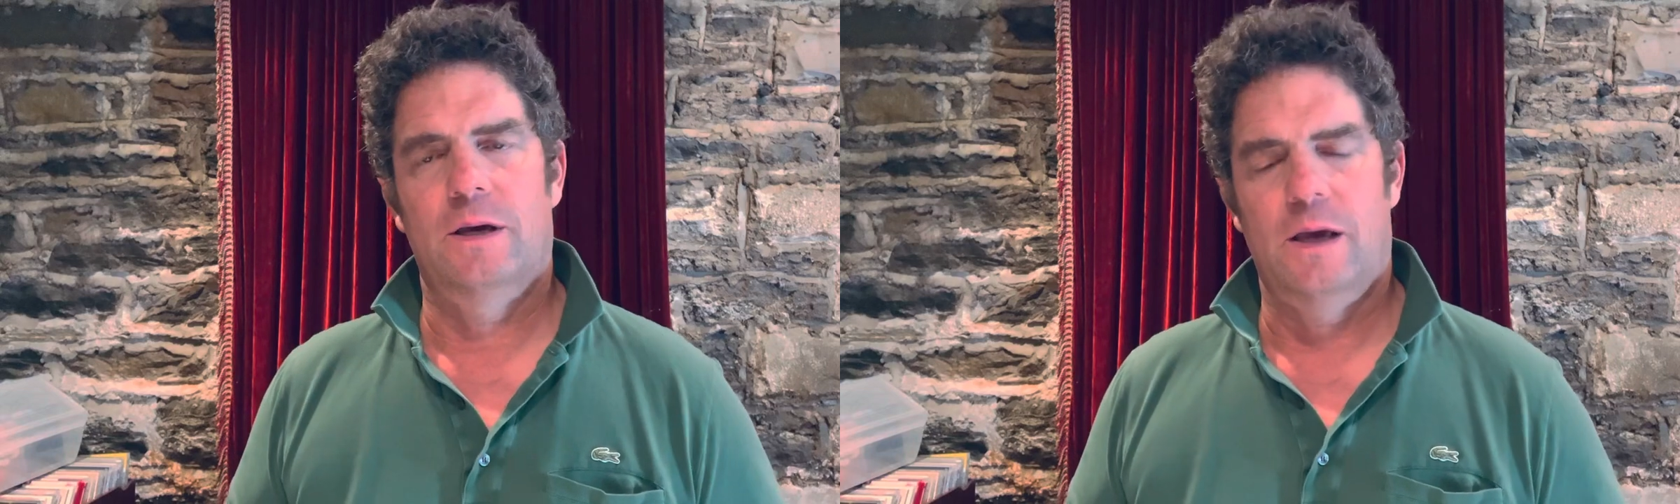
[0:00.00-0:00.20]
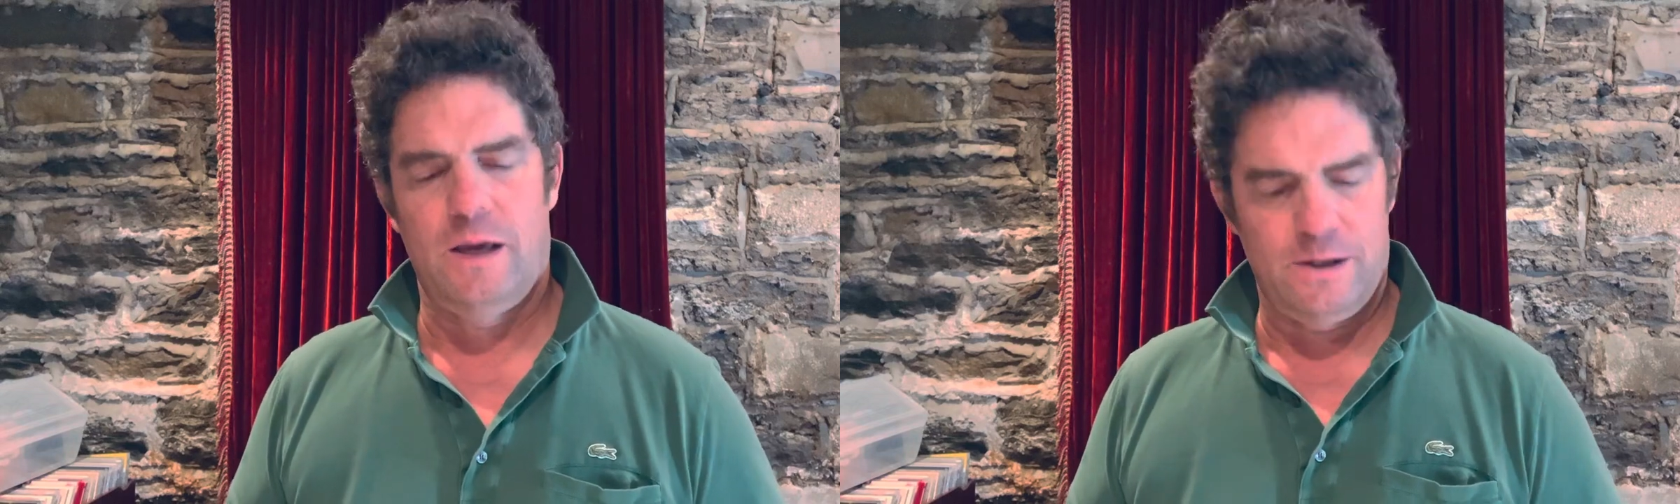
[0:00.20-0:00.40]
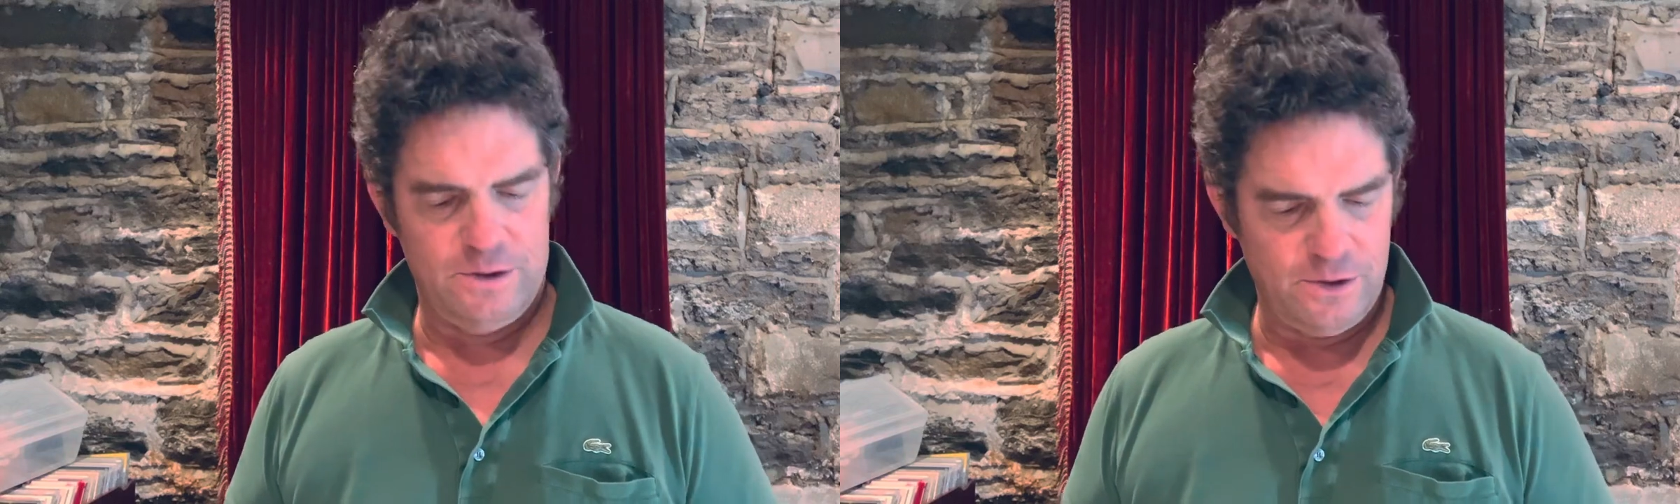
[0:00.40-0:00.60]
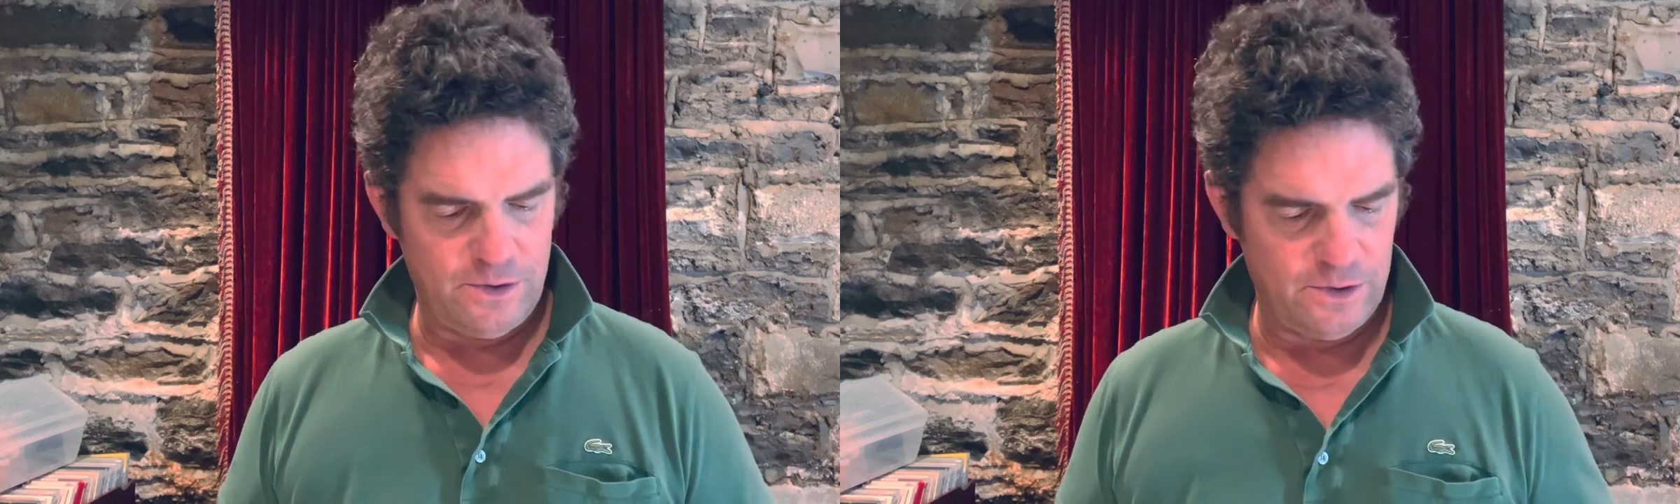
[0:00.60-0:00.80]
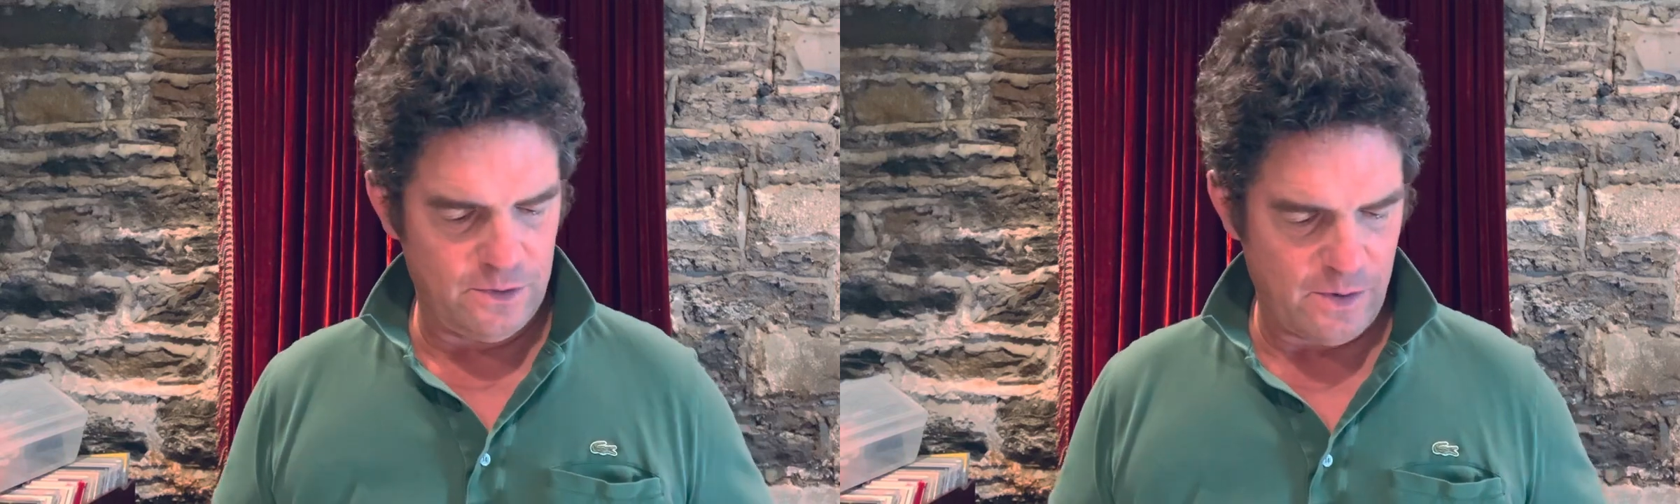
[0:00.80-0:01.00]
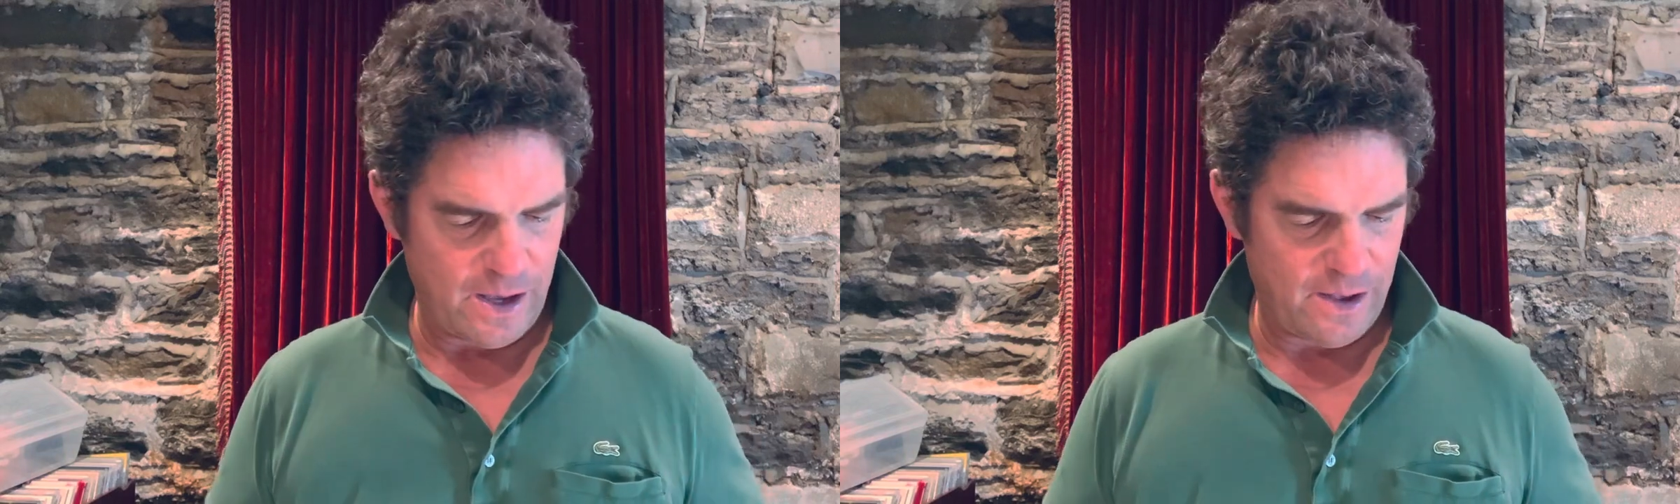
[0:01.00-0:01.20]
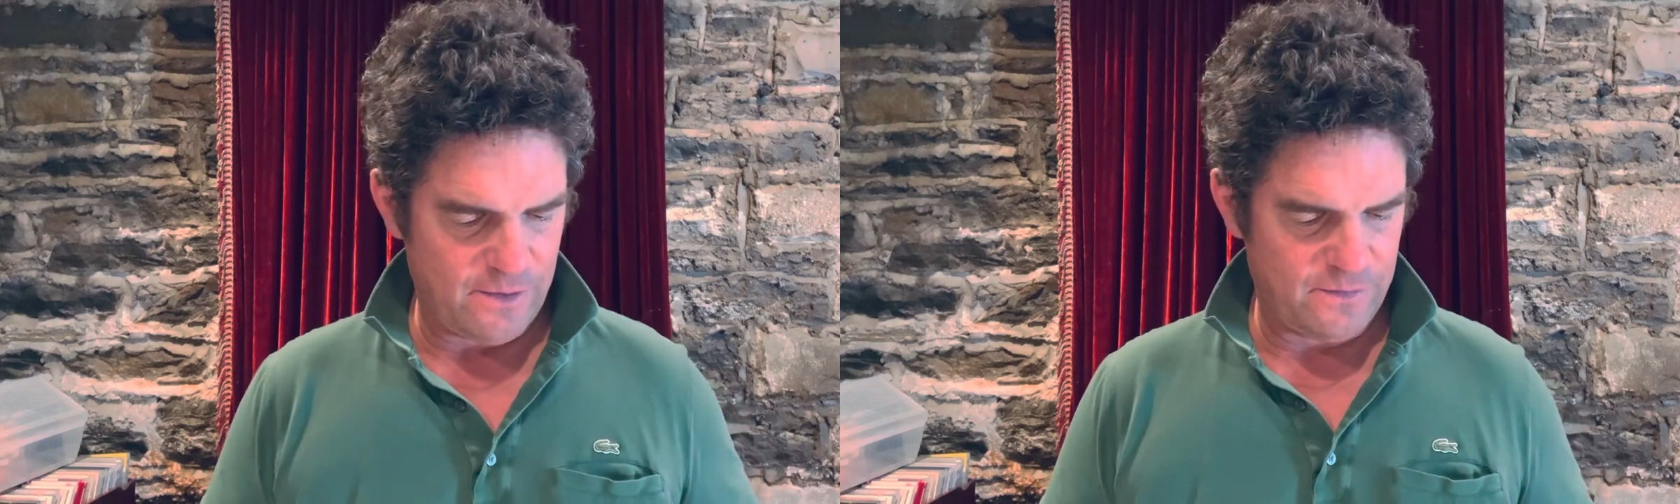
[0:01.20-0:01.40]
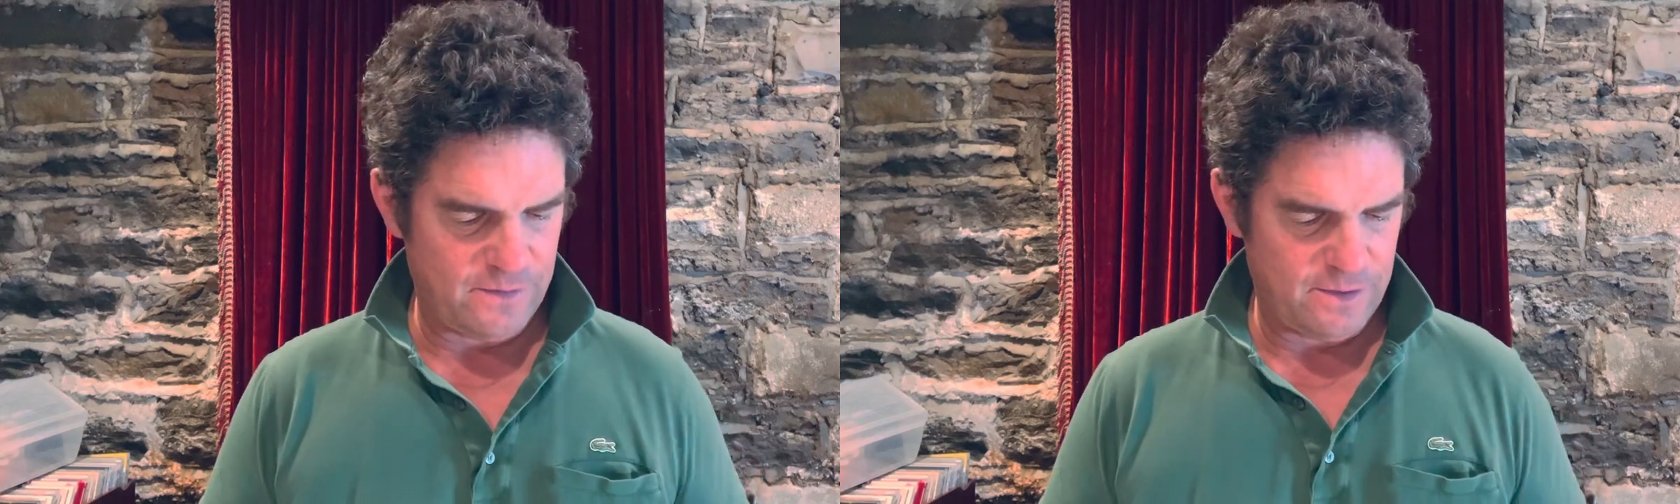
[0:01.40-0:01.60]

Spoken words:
And you have